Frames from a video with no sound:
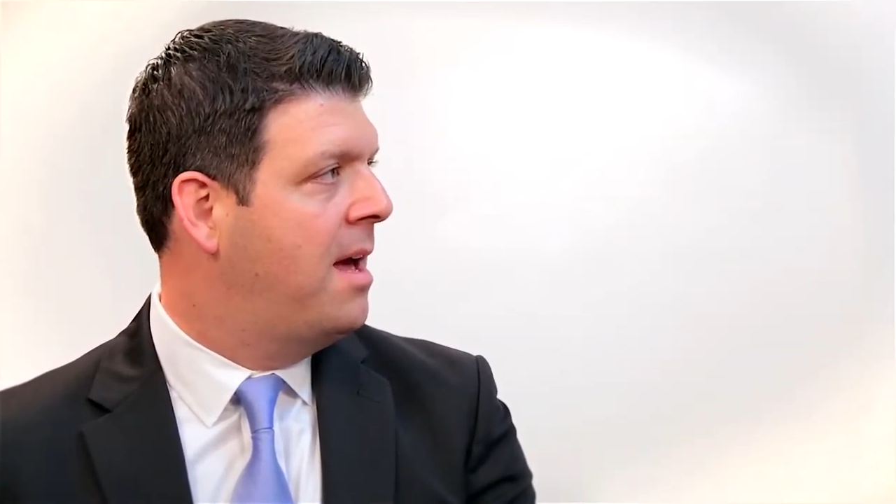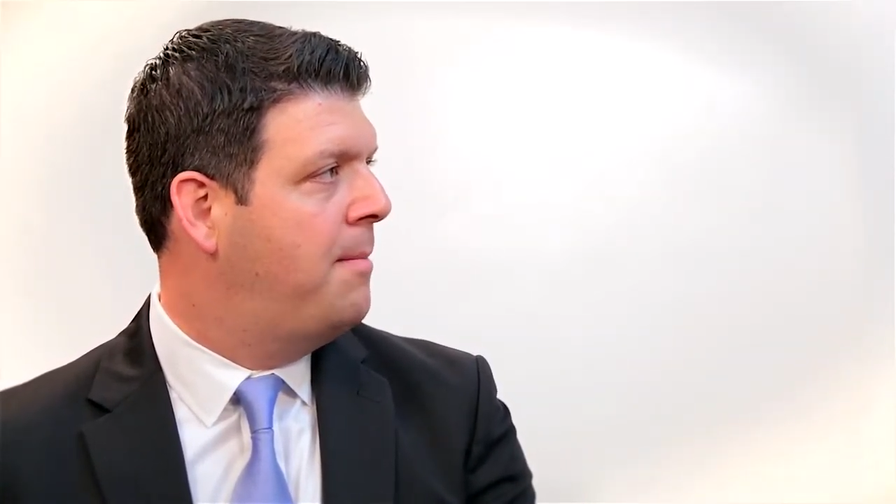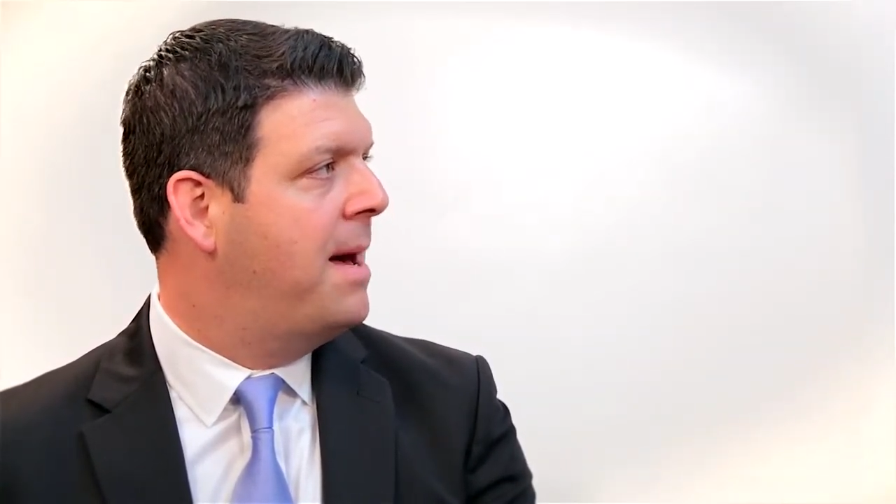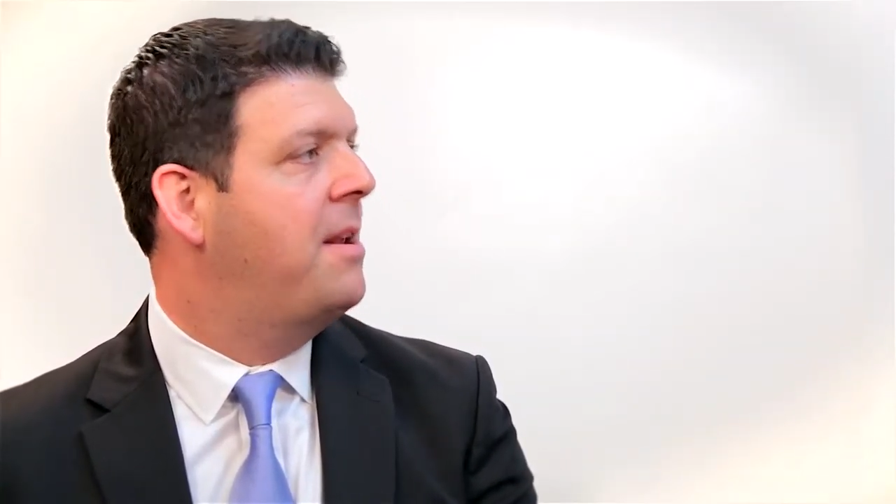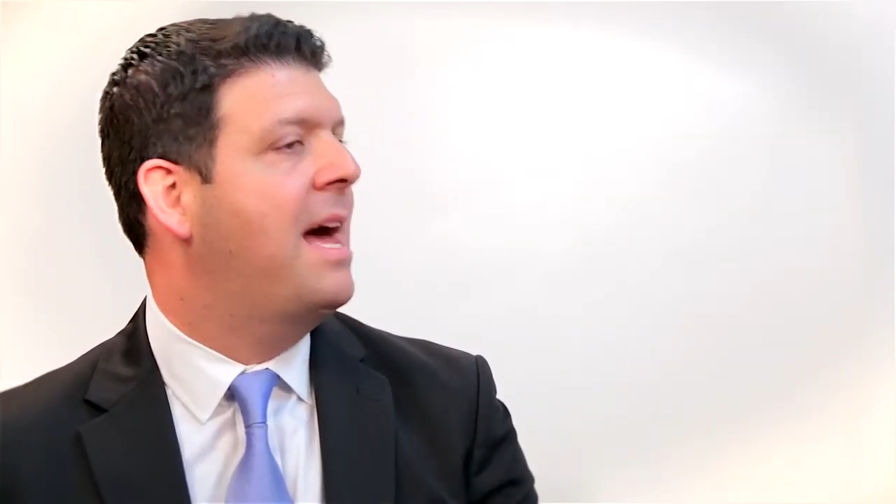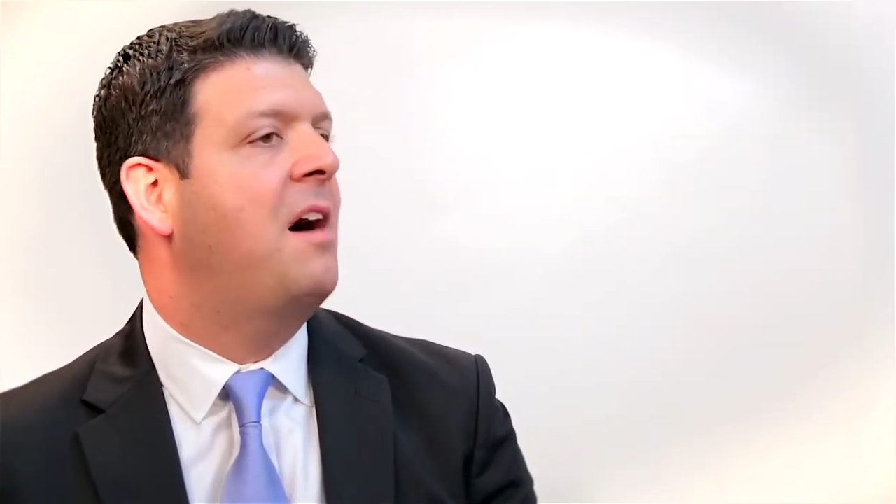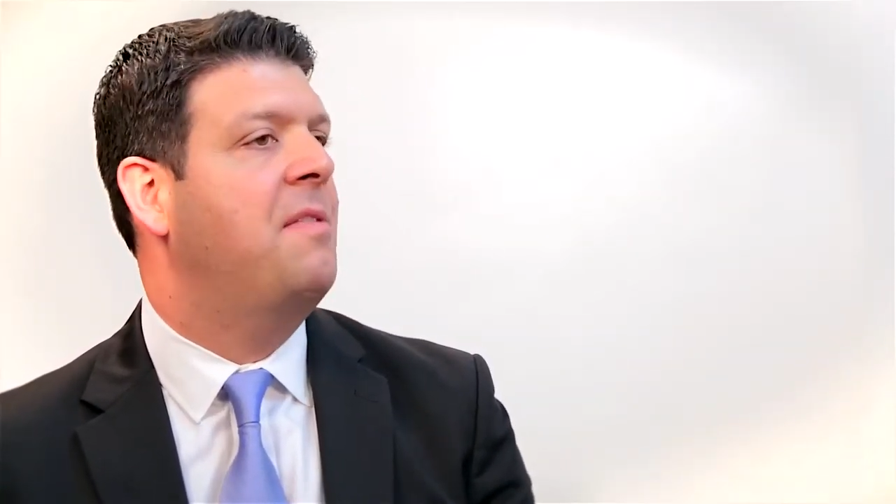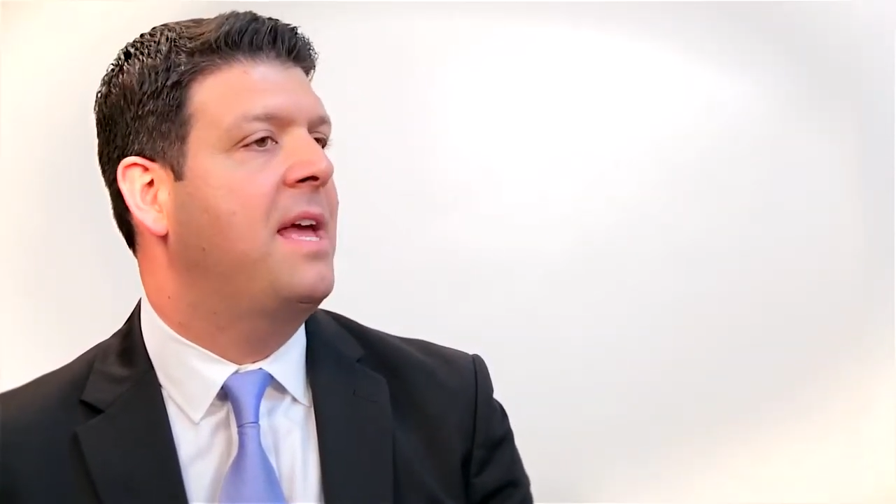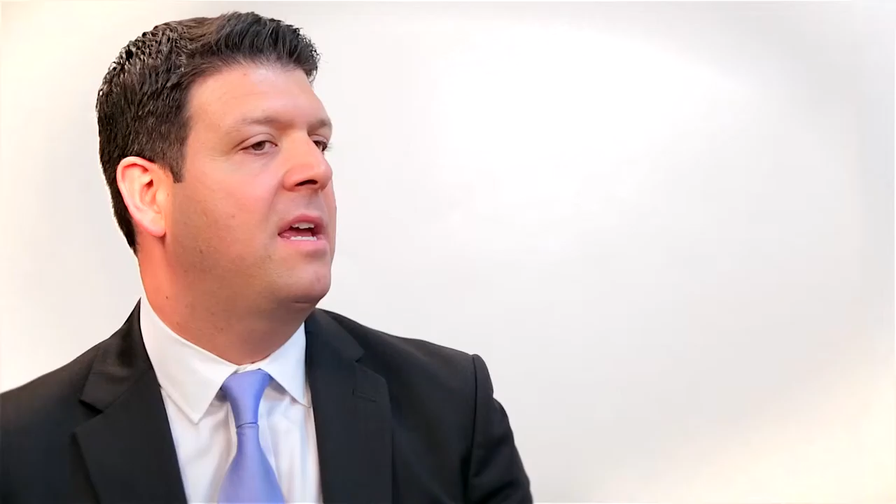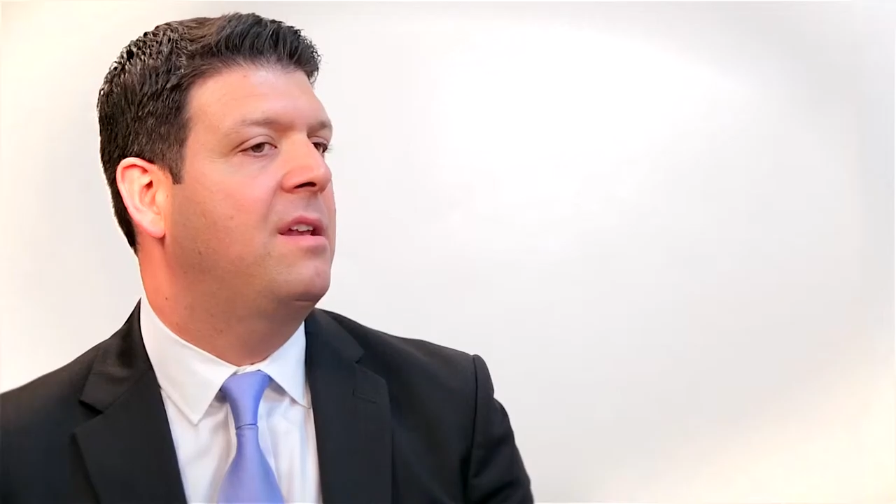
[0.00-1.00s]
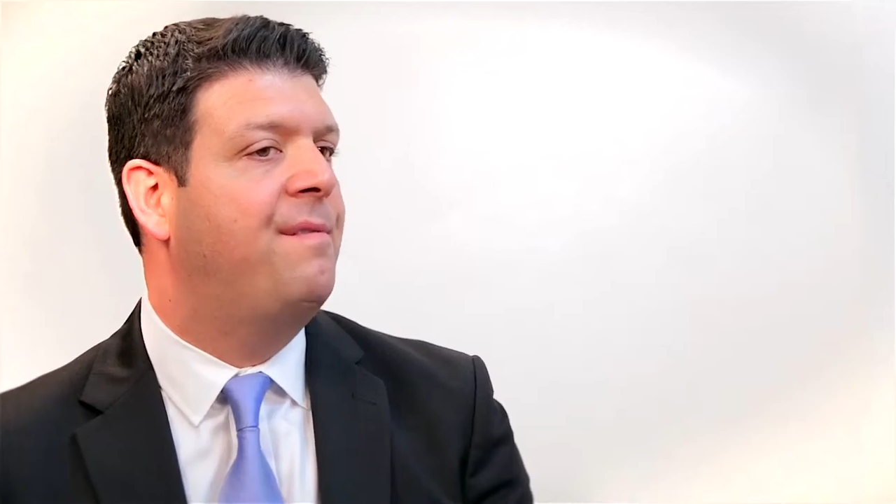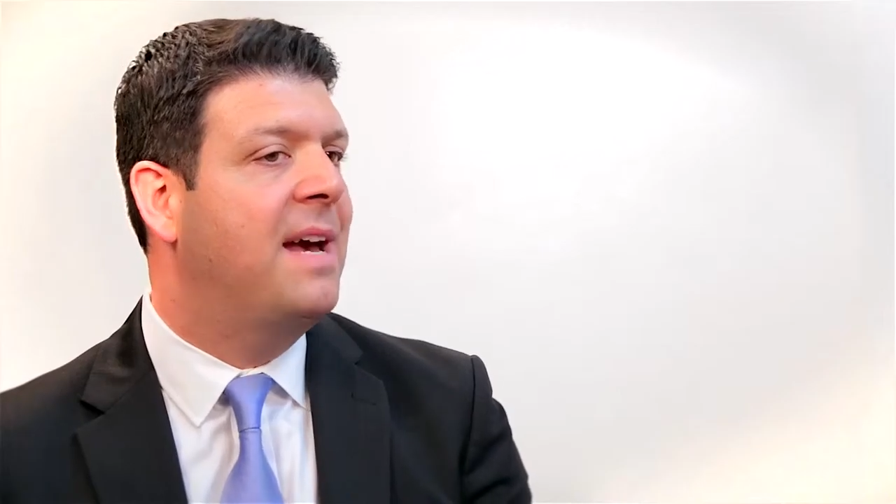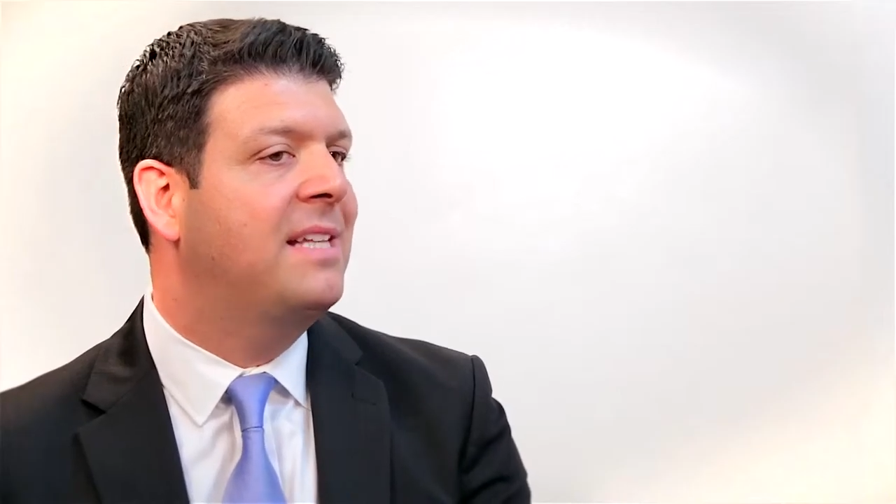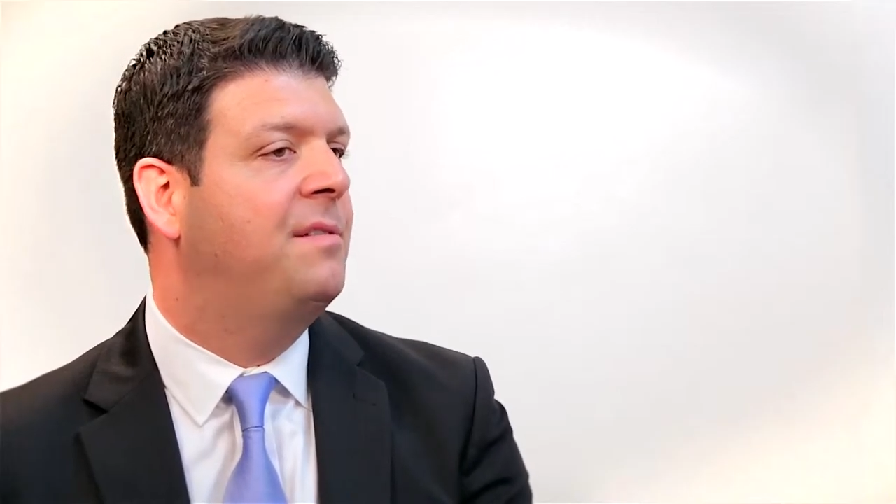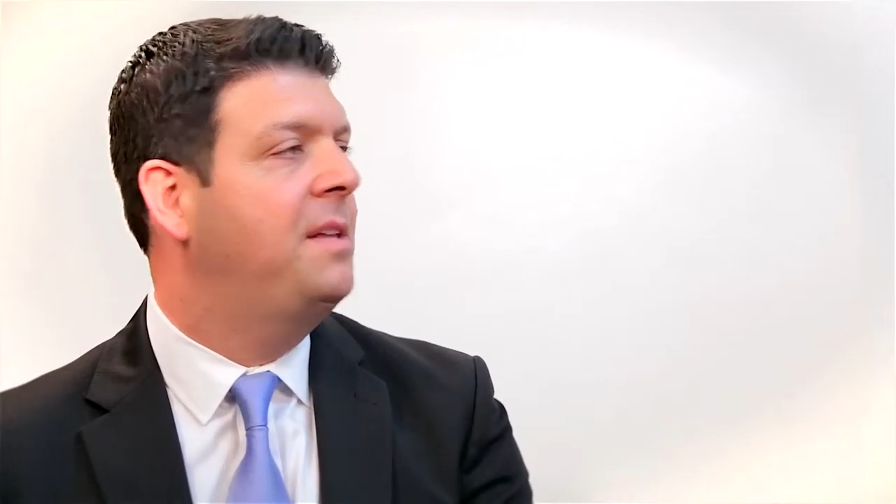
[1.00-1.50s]
about how they can
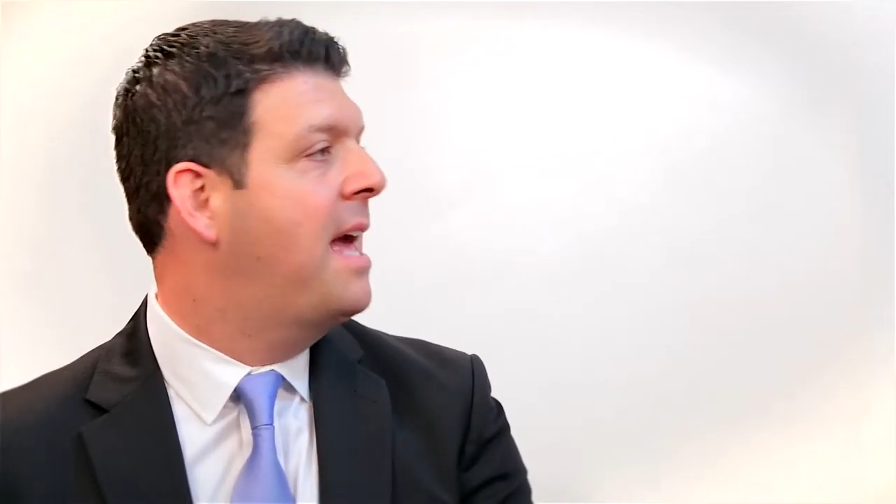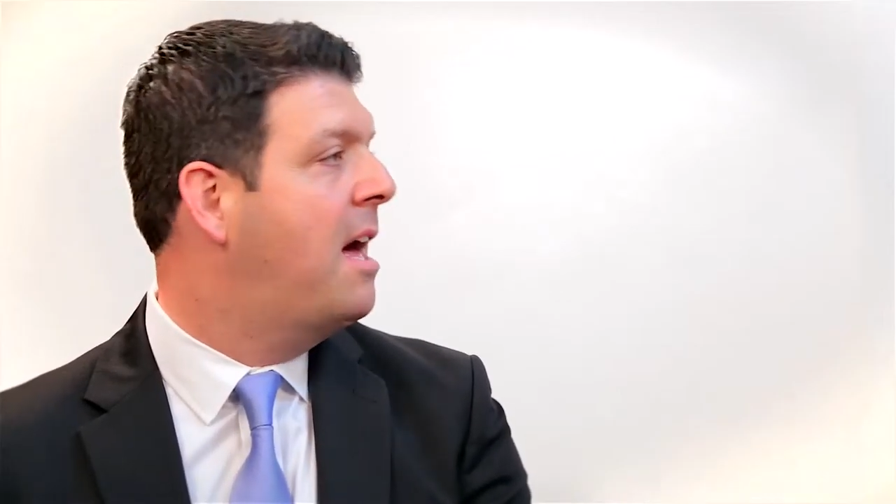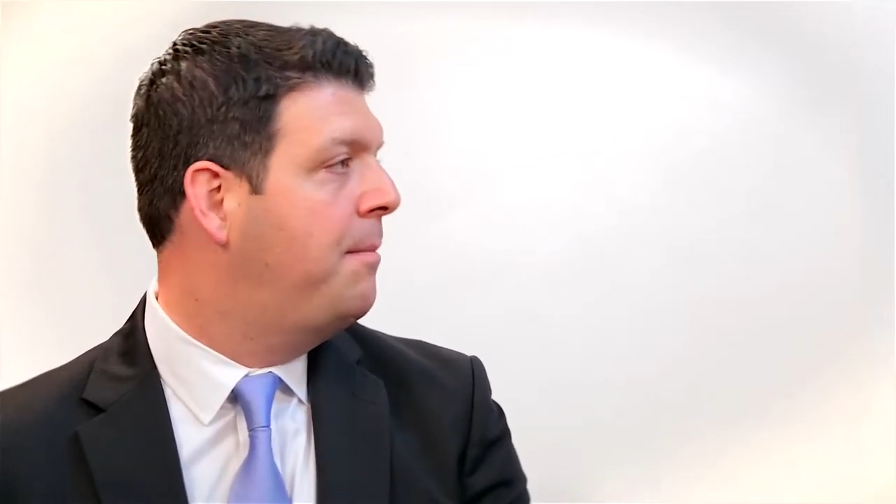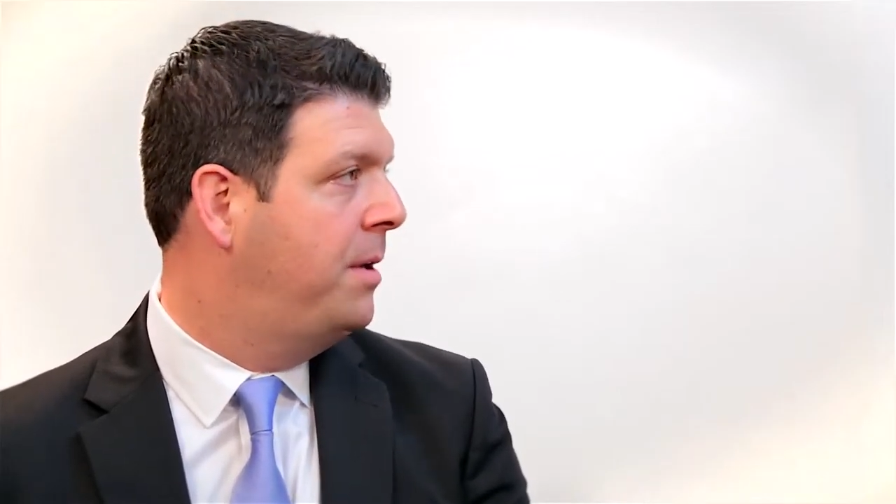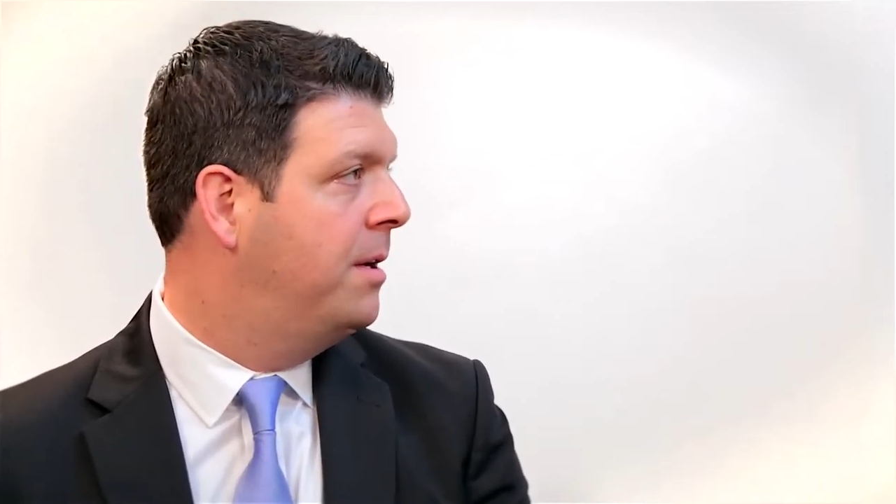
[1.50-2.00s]
effectively help